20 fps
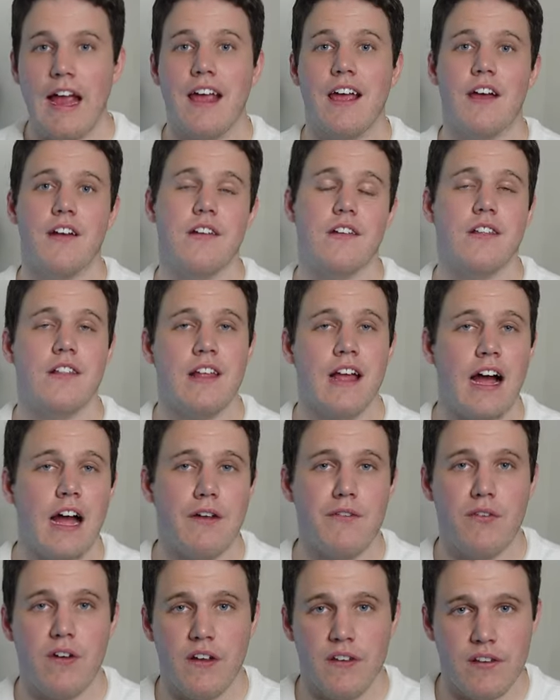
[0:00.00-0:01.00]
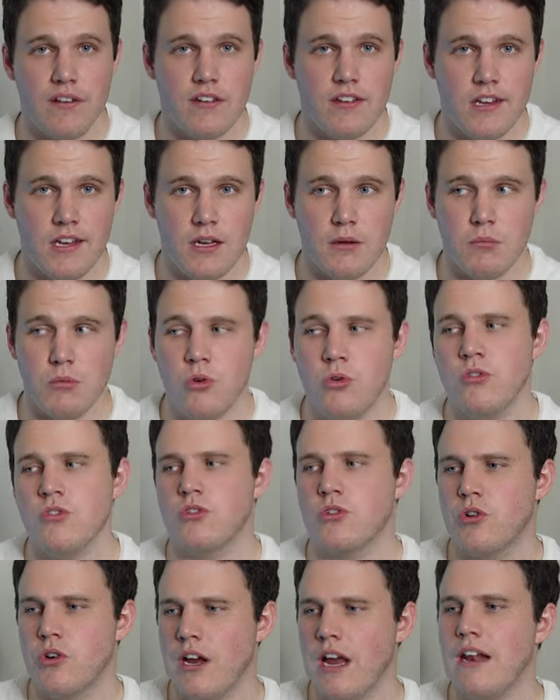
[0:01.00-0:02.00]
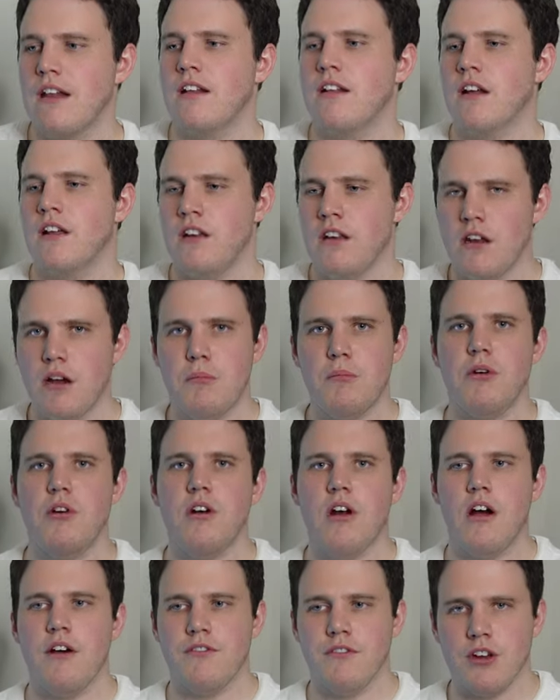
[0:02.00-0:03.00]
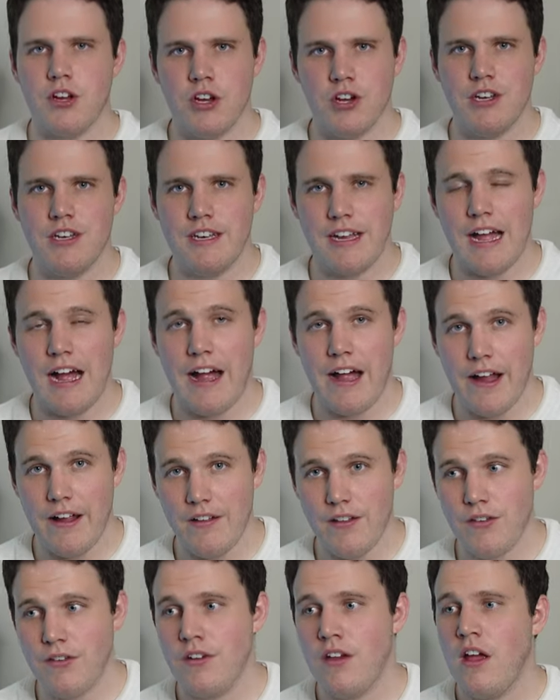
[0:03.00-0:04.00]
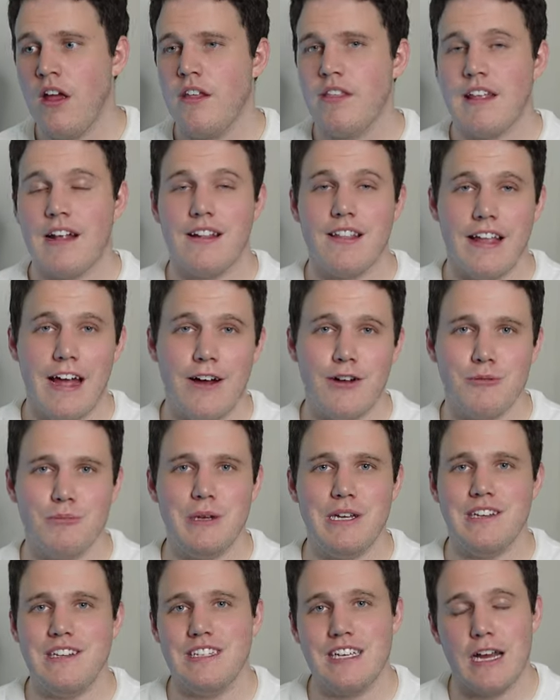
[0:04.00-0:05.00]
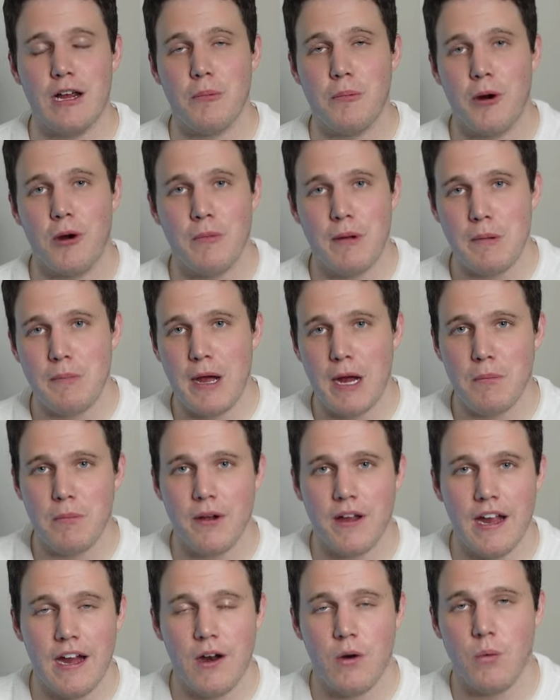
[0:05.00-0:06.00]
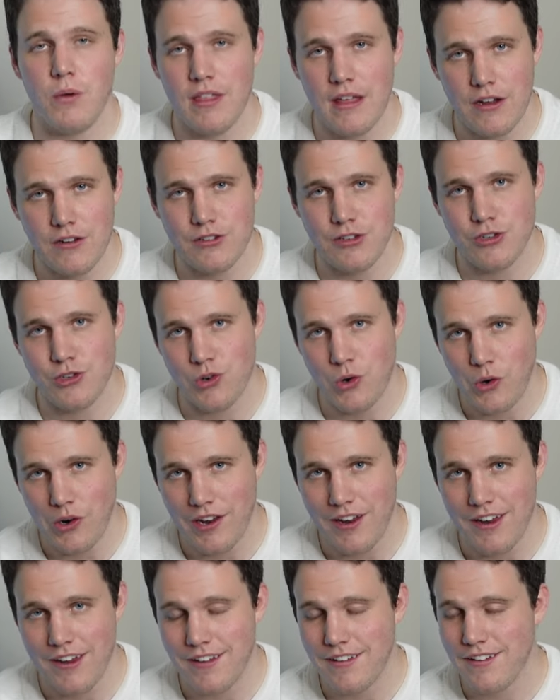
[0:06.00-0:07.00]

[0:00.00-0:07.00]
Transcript: and the iFixit team, who's created a number of good guides that allowed me to take apart my MacBook Air without destroying